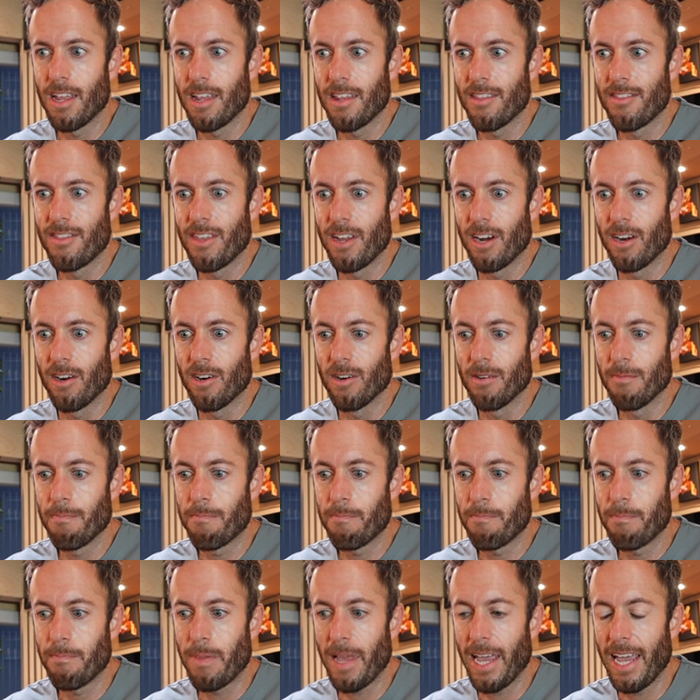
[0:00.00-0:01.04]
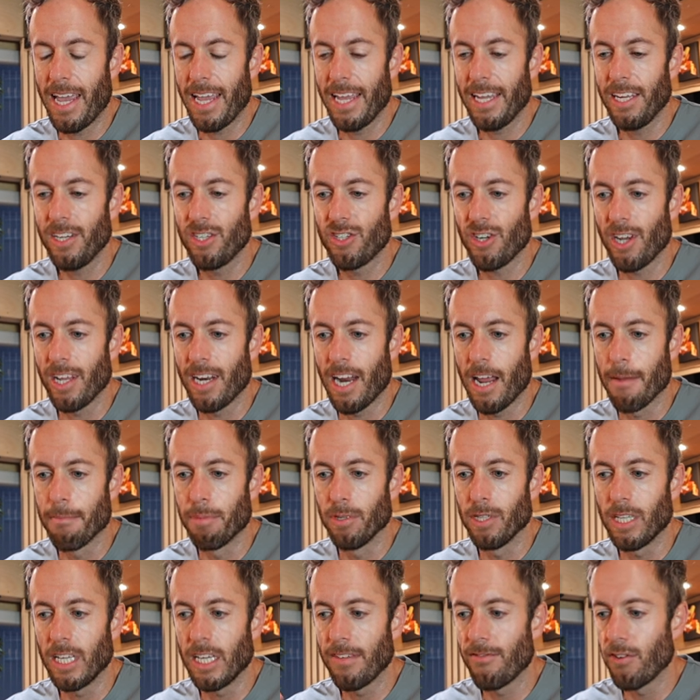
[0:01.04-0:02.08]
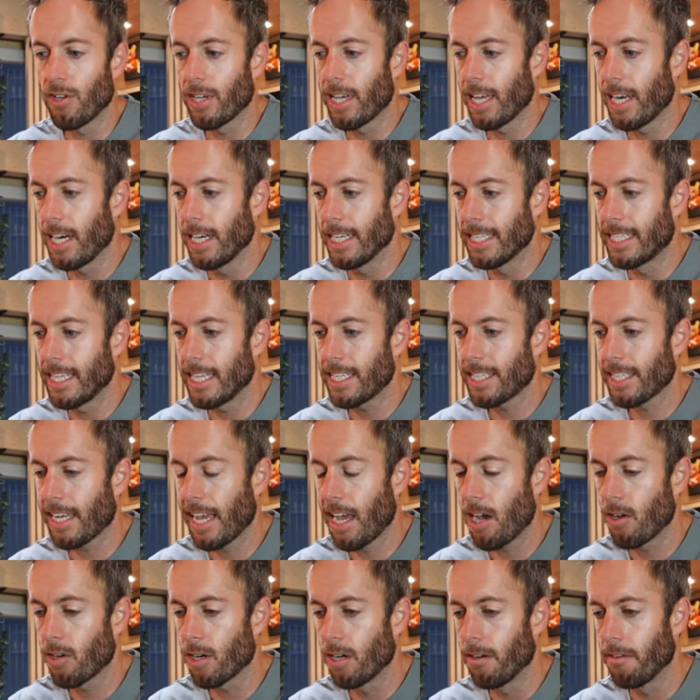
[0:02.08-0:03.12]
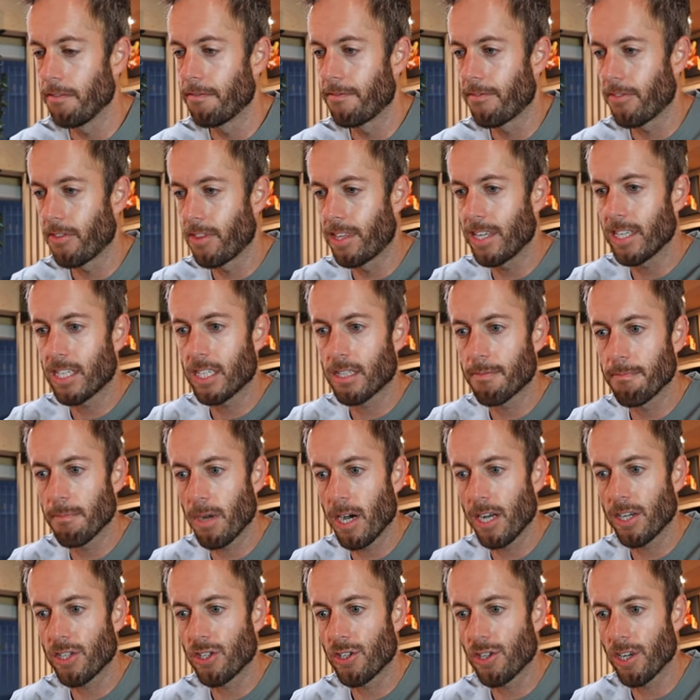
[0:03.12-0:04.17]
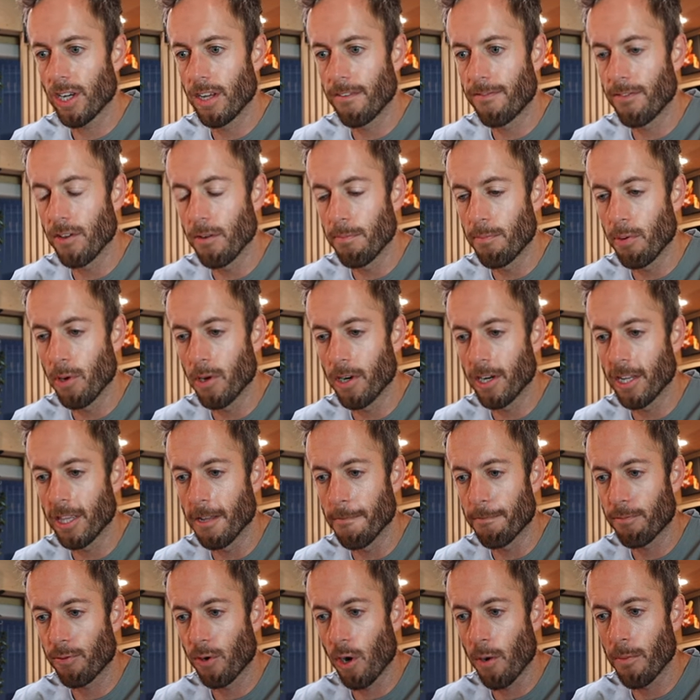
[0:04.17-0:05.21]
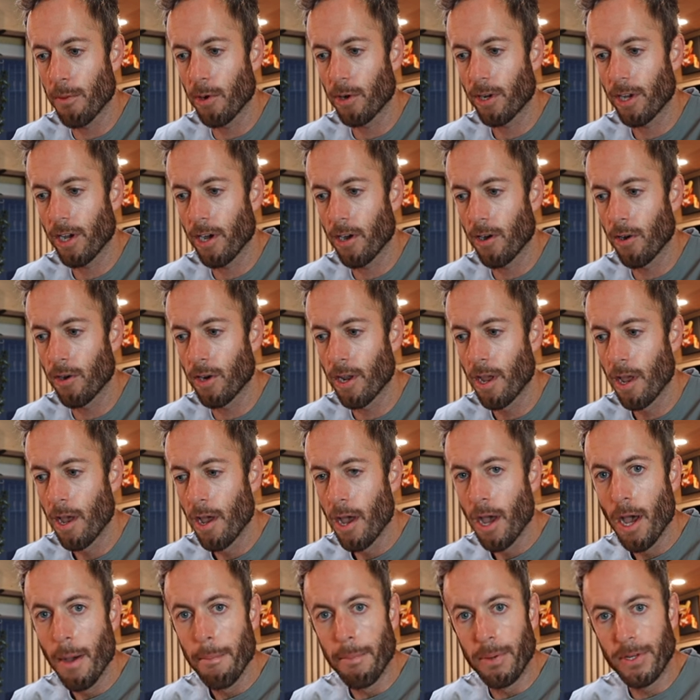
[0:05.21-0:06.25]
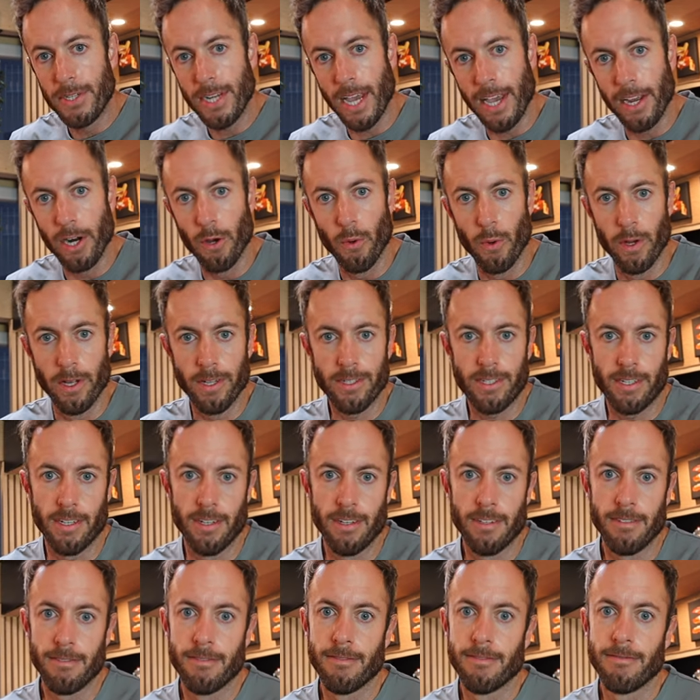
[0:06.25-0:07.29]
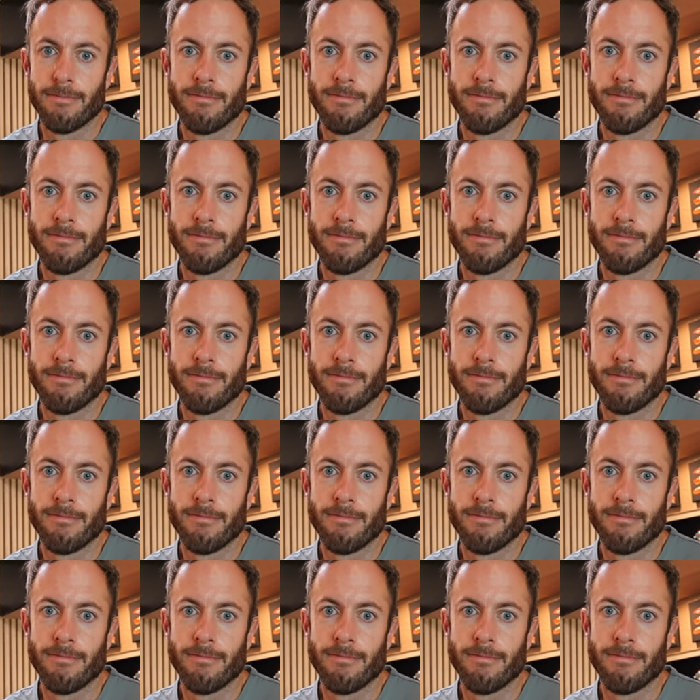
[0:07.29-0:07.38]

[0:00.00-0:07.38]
their page, and I believe you get a discount of this much if you put in the promo code Potato Wilson.